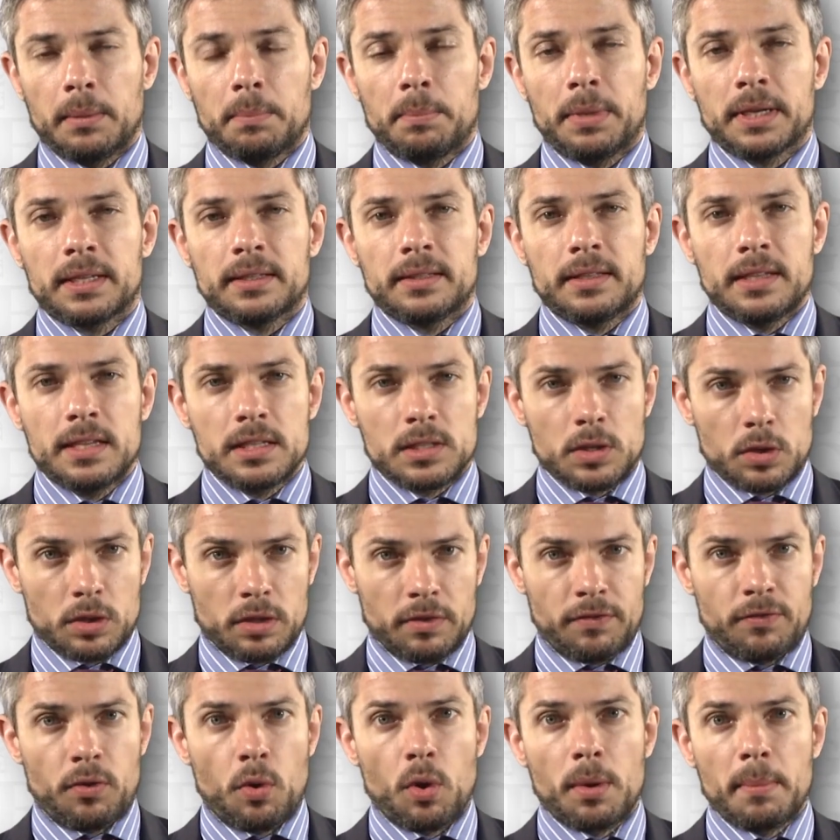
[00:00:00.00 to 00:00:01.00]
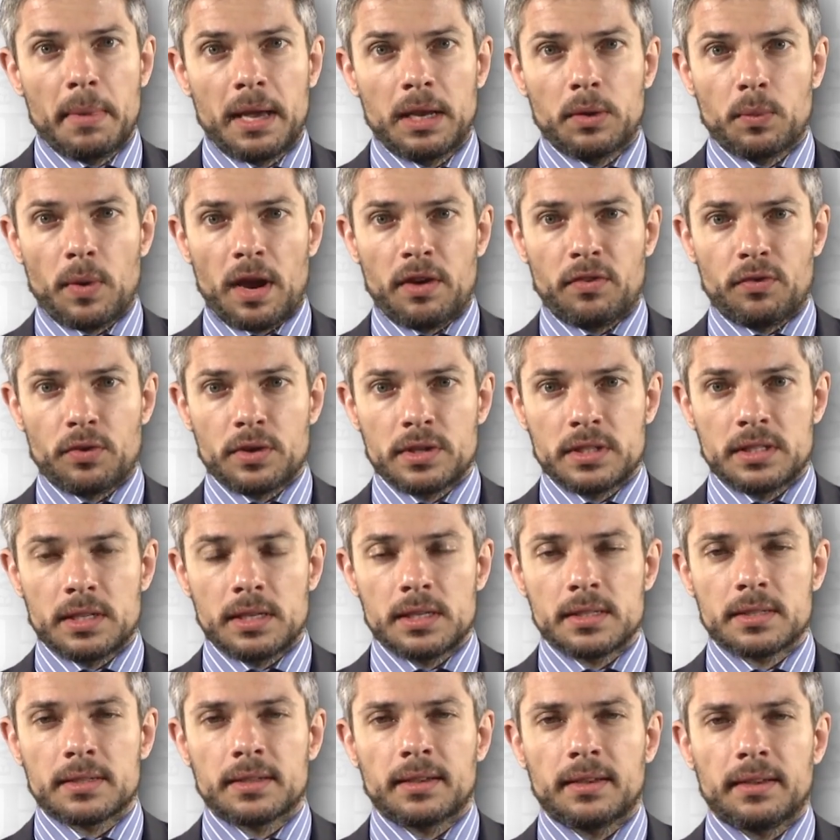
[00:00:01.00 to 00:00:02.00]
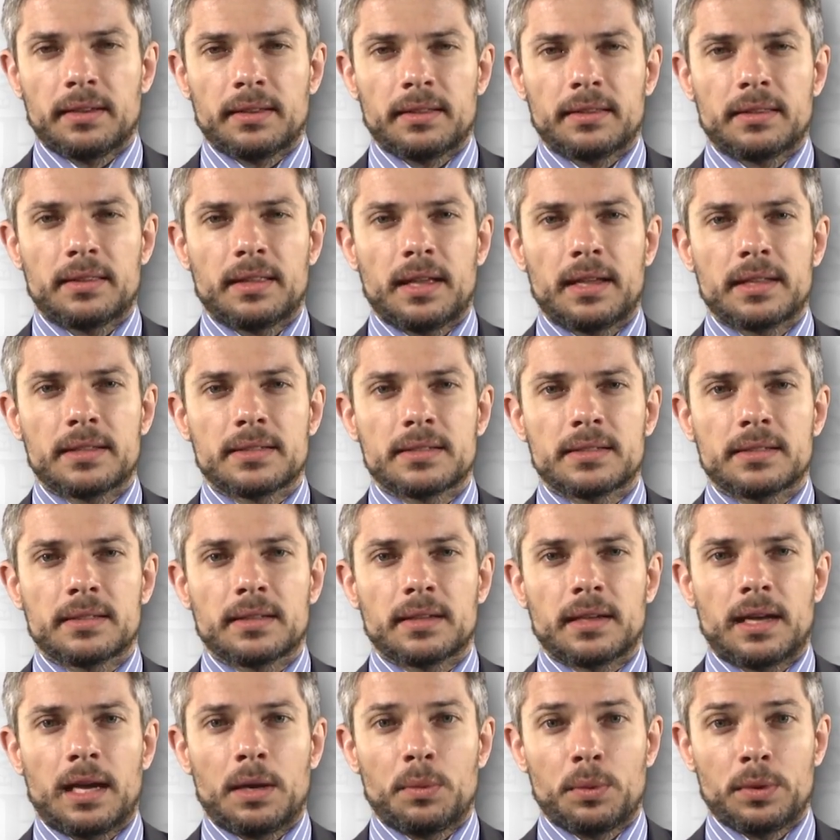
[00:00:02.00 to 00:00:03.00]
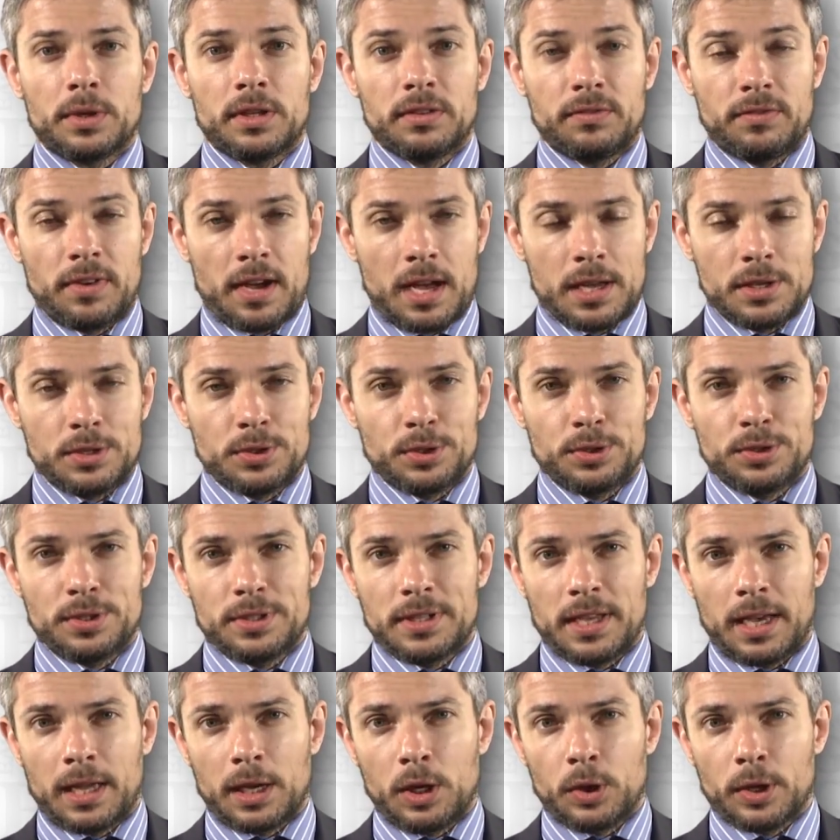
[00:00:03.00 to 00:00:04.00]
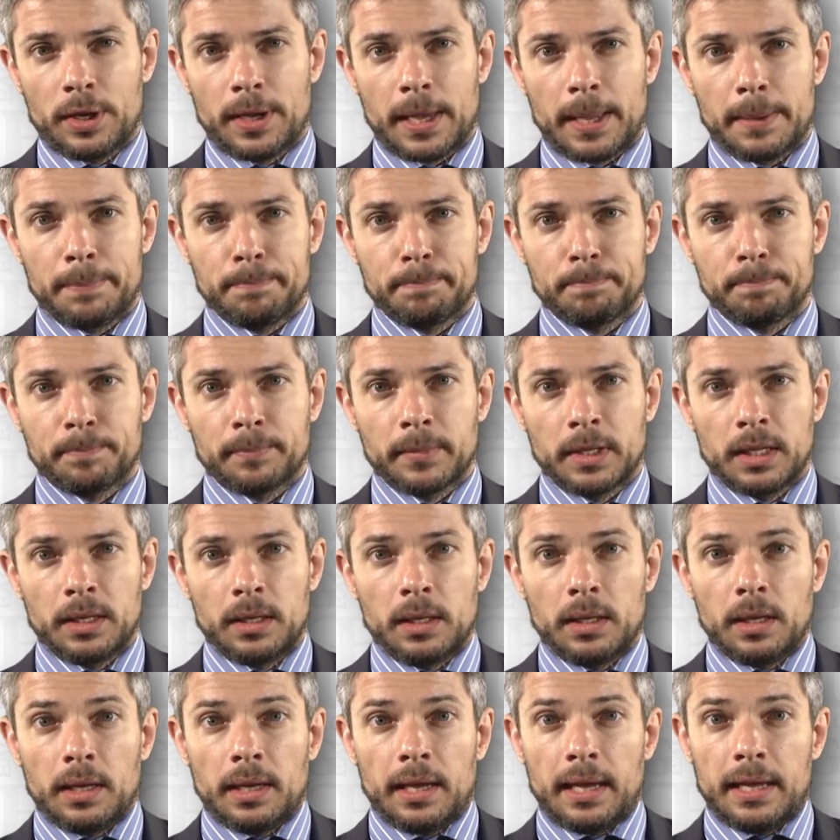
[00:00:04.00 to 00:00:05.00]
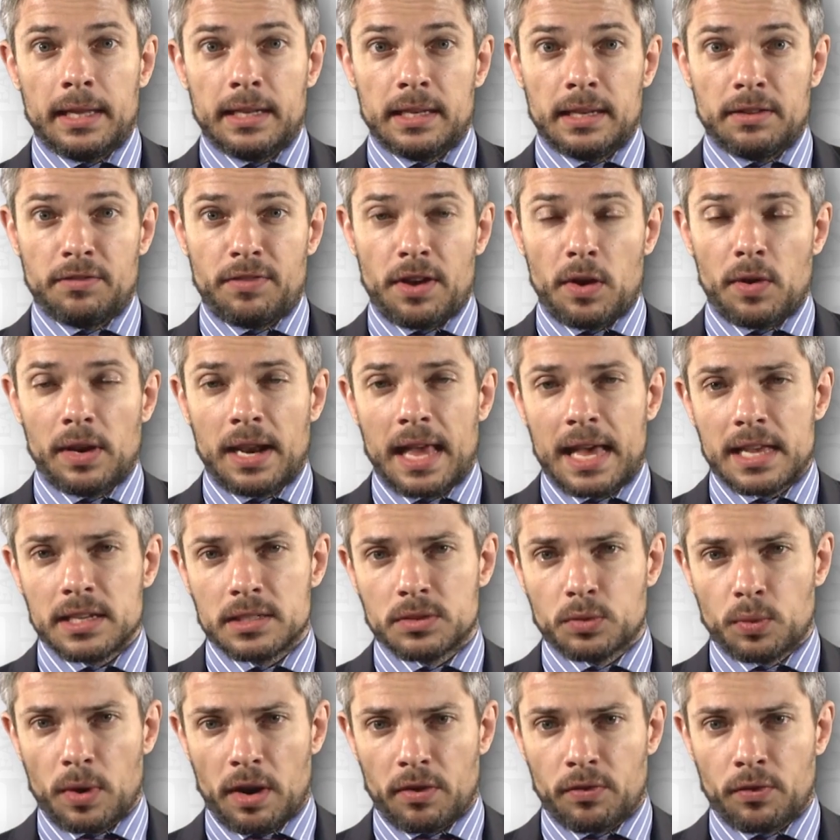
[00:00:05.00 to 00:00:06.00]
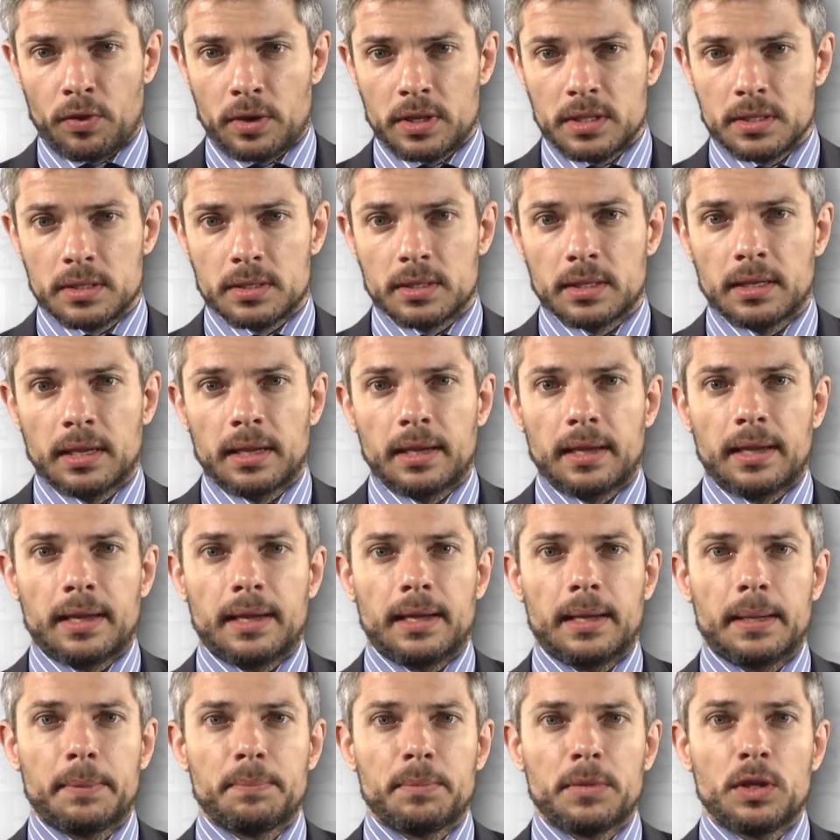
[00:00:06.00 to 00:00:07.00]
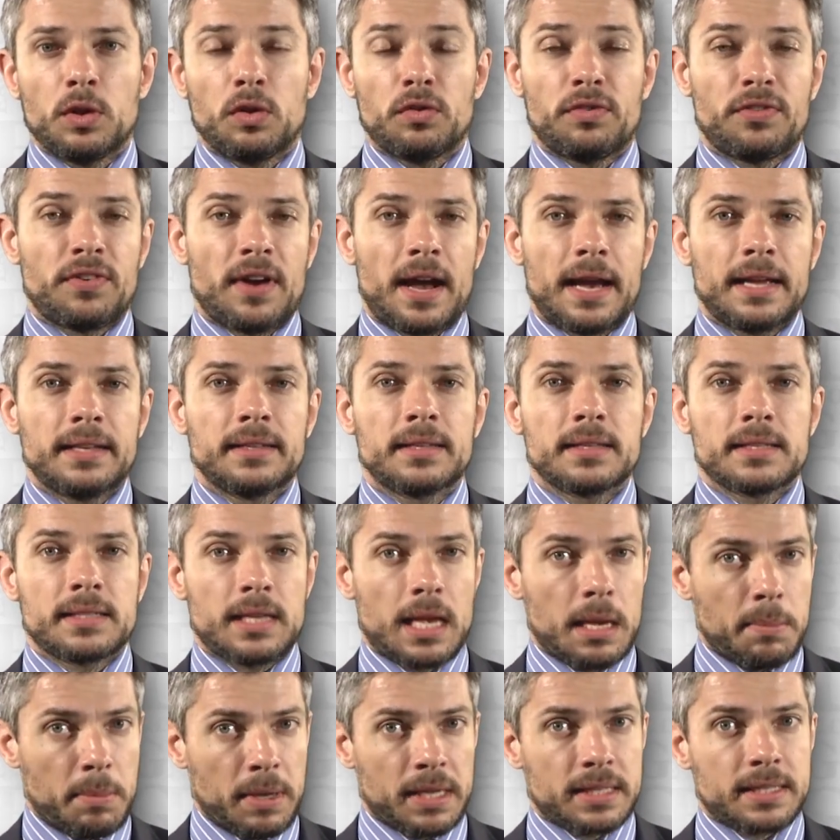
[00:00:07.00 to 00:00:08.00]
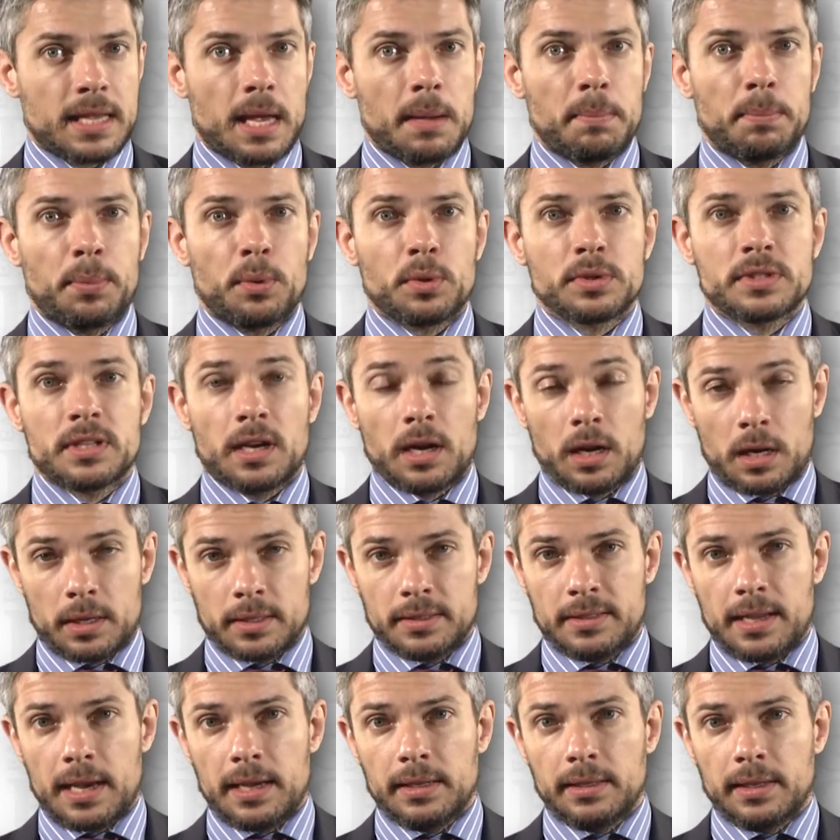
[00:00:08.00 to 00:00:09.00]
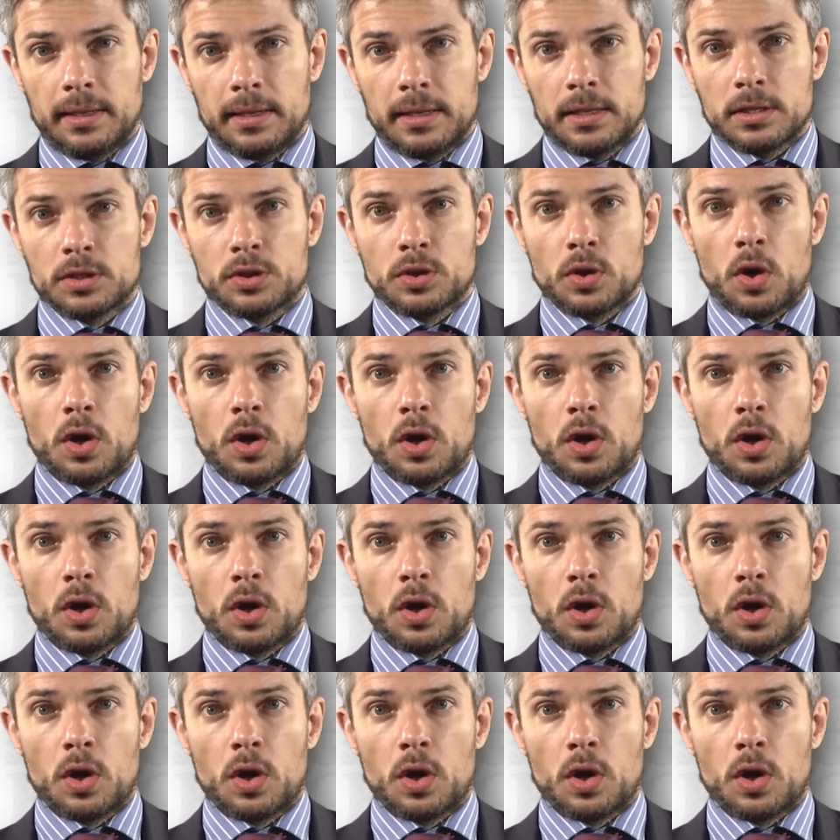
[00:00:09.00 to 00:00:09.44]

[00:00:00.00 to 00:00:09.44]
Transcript: But these are the four main references that I would advise you to take a look at. In the very last reference, um, you'll find the same examples that are contained in this